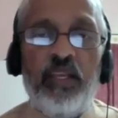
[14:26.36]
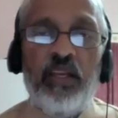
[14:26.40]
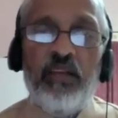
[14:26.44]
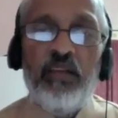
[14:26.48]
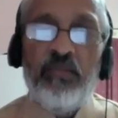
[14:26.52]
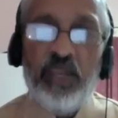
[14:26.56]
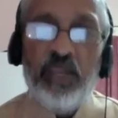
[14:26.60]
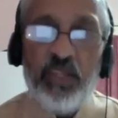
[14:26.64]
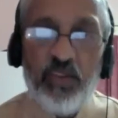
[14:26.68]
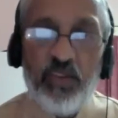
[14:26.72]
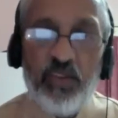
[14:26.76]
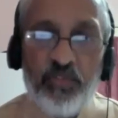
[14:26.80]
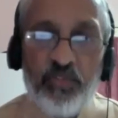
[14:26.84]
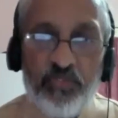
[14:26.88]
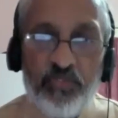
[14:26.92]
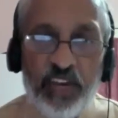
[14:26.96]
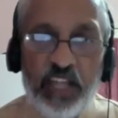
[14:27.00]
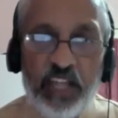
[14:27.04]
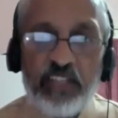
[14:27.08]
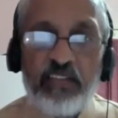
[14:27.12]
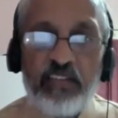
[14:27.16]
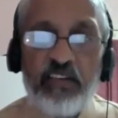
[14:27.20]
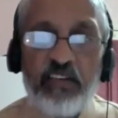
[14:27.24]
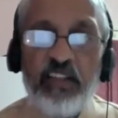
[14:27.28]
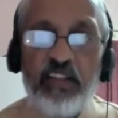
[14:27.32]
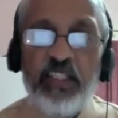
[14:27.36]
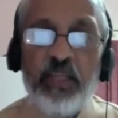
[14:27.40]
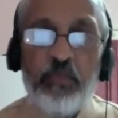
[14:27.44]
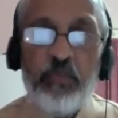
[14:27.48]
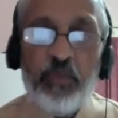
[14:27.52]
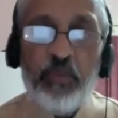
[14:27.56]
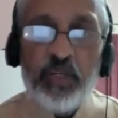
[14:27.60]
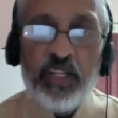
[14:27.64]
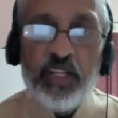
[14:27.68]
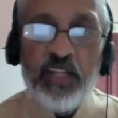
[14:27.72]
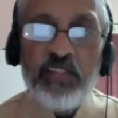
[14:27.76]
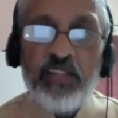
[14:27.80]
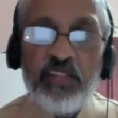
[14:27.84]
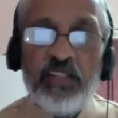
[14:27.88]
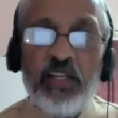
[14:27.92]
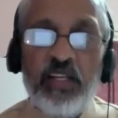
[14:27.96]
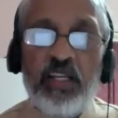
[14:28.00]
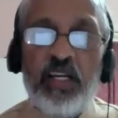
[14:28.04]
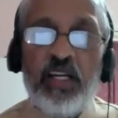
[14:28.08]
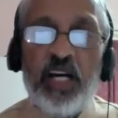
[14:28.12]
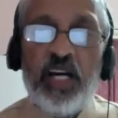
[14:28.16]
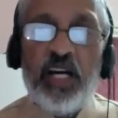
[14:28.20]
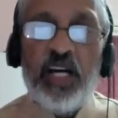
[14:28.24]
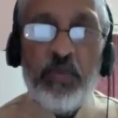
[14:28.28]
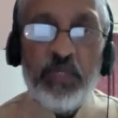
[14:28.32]
When you factor in the potential
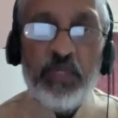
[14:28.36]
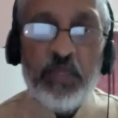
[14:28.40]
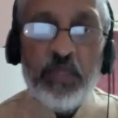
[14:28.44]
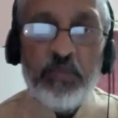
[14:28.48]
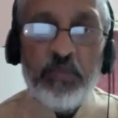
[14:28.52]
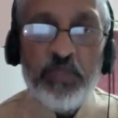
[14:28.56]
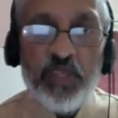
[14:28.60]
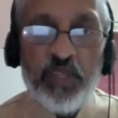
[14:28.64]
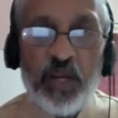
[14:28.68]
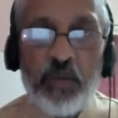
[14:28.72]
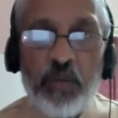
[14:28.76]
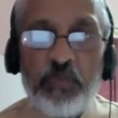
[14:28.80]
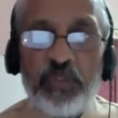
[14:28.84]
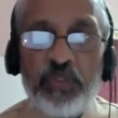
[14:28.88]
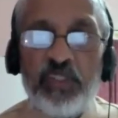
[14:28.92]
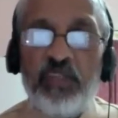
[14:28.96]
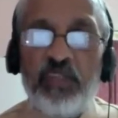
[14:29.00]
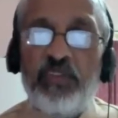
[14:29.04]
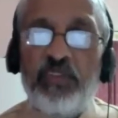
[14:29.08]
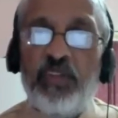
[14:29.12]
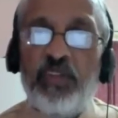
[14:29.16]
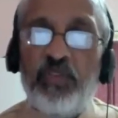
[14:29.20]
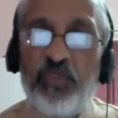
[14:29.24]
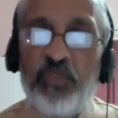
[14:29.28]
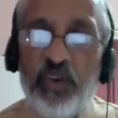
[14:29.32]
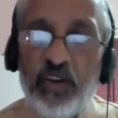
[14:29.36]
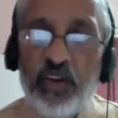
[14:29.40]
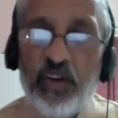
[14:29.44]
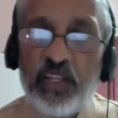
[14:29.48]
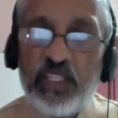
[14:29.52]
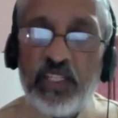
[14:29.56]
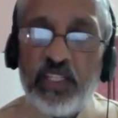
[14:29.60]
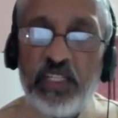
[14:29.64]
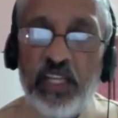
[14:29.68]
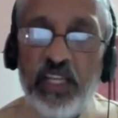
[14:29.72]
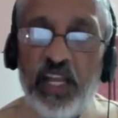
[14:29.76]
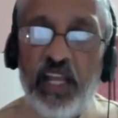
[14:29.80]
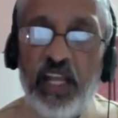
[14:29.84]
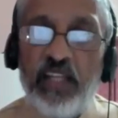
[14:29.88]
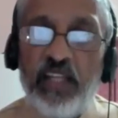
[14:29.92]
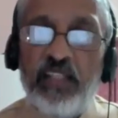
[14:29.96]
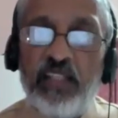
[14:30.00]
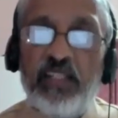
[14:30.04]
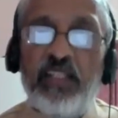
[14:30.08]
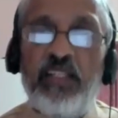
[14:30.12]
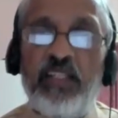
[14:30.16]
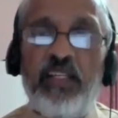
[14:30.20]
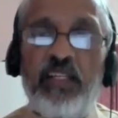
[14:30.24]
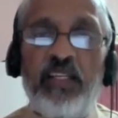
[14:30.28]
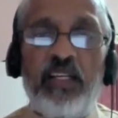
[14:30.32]
carbon absorption of the forest
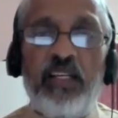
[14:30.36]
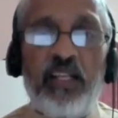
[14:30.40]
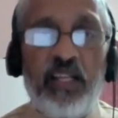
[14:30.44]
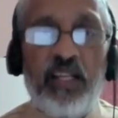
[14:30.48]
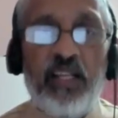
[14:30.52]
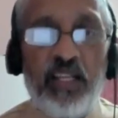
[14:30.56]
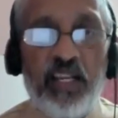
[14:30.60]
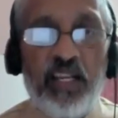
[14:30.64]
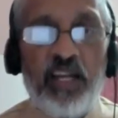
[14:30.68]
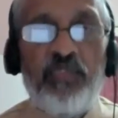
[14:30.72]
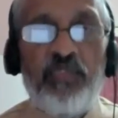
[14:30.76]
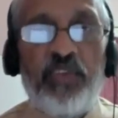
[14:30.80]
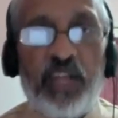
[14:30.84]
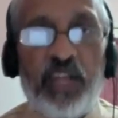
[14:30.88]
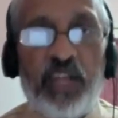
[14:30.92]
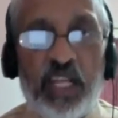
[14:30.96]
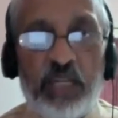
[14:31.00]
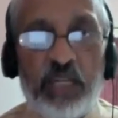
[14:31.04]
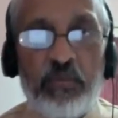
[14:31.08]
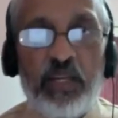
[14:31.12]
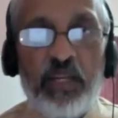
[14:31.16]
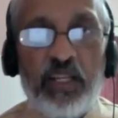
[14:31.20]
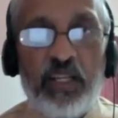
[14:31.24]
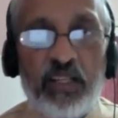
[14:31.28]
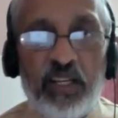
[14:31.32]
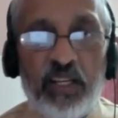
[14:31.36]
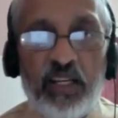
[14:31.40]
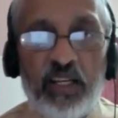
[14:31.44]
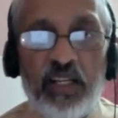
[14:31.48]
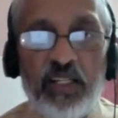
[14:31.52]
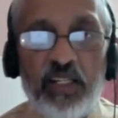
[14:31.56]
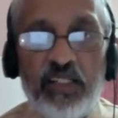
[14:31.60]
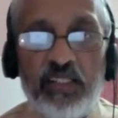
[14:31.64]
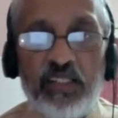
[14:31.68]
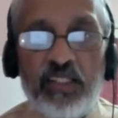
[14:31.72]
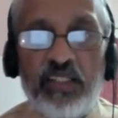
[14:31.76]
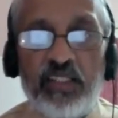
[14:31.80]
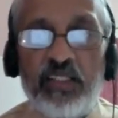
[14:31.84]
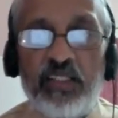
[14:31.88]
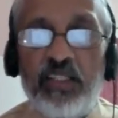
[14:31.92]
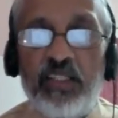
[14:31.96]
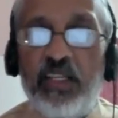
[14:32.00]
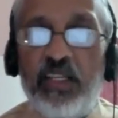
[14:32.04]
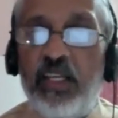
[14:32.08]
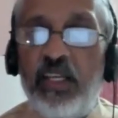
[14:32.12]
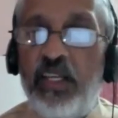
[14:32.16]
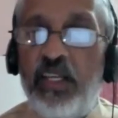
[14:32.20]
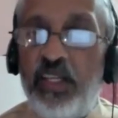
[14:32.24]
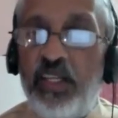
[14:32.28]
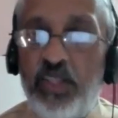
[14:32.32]
land cleared for animal agriculture,
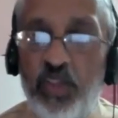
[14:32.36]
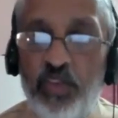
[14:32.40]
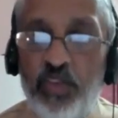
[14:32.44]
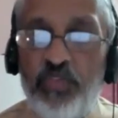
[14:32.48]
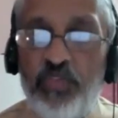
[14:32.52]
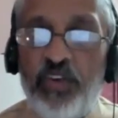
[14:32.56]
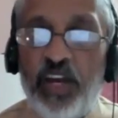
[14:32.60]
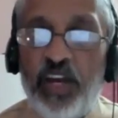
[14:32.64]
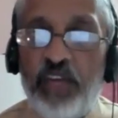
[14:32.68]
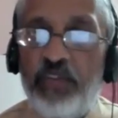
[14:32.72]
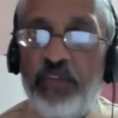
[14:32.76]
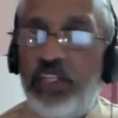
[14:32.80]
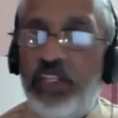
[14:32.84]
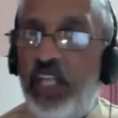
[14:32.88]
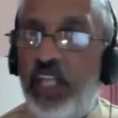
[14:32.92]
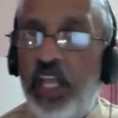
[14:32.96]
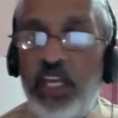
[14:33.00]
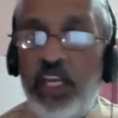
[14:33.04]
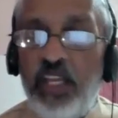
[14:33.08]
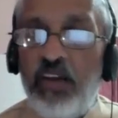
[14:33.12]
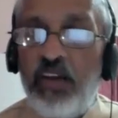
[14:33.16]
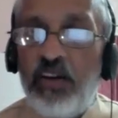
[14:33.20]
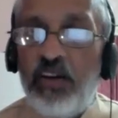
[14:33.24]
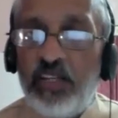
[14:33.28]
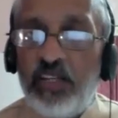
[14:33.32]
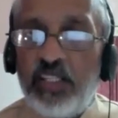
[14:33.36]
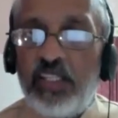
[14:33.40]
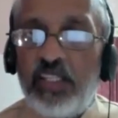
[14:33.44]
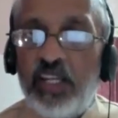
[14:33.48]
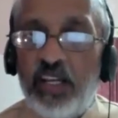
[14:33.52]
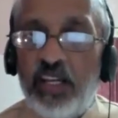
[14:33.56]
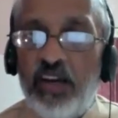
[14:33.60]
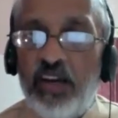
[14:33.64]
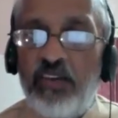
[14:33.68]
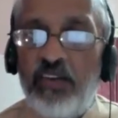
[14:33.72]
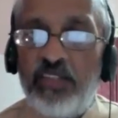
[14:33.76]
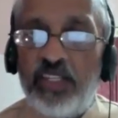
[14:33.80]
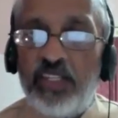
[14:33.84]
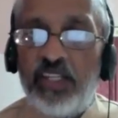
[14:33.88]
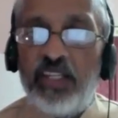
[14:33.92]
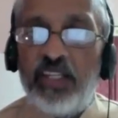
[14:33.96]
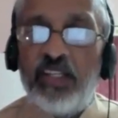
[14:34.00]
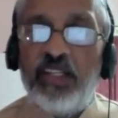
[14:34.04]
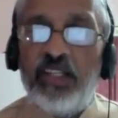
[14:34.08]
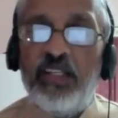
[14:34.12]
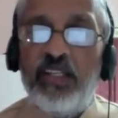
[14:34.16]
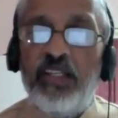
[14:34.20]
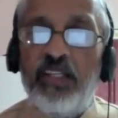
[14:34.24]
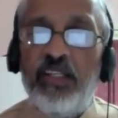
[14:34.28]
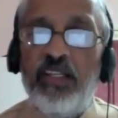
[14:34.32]
you find, with any honest accounting,
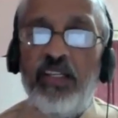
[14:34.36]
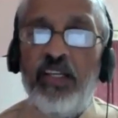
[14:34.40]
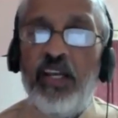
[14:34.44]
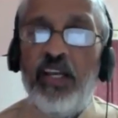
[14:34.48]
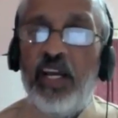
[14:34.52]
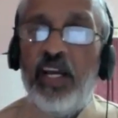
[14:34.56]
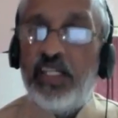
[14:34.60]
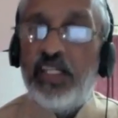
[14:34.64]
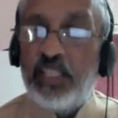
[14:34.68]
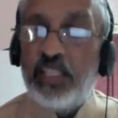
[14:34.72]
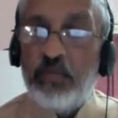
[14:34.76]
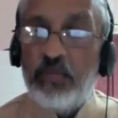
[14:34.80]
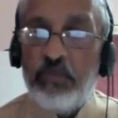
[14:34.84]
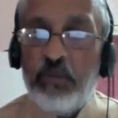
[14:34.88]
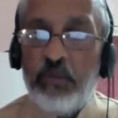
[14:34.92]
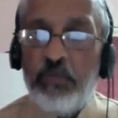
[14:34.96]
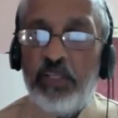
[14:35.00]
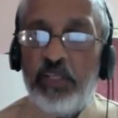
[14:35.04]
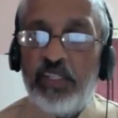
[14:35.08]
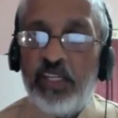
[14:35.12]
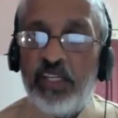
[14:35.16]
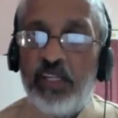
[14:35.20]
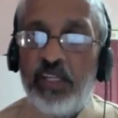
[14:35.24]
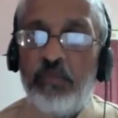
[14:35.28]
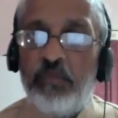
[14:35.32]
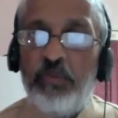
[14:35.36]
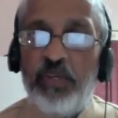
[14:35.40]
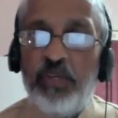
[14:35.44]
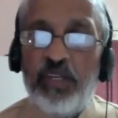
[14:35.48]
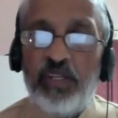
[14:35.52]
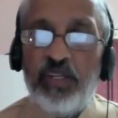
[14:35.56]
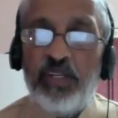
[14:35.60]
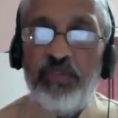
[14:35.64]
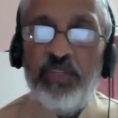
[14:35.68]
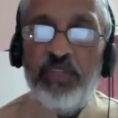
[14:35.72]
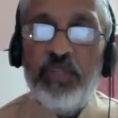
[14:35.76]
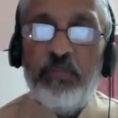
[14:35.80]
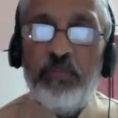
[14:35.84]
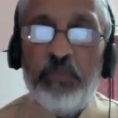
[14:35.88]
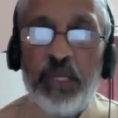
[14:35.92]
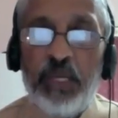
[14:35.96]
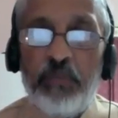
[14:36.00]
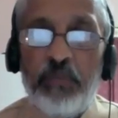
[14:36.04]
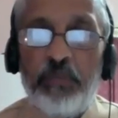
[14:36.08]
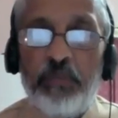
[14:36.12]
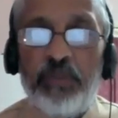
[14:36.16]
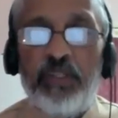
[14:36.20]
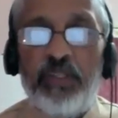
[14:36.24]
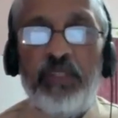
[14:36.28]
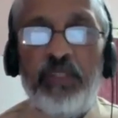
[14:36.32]
as I published in a peer-reviewed
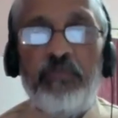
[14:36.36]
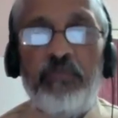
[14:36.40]
paper,